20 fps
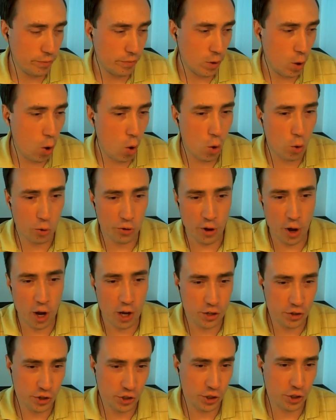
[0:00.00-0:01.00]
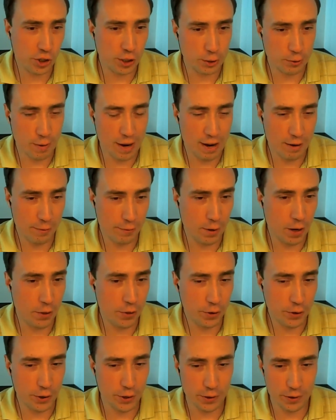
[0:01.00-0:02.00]
hold on to your
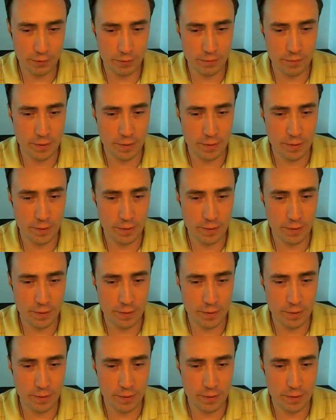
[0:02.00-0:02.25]
grandfathered